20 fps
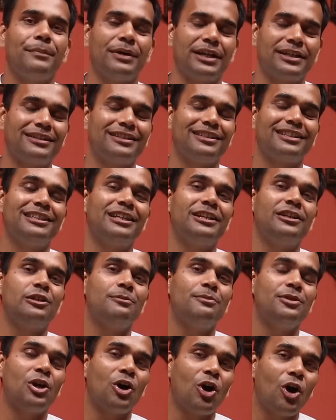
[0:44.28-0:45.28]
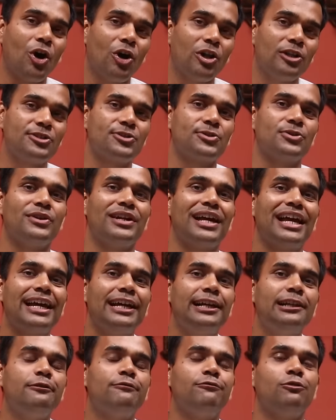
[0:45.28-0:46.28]
but they'll be also
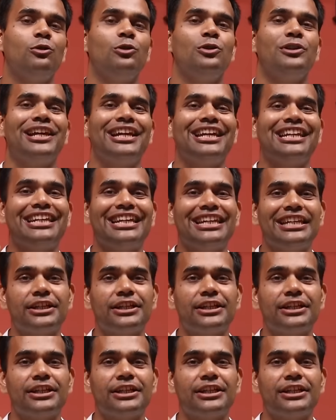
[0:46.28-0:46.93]
helpful in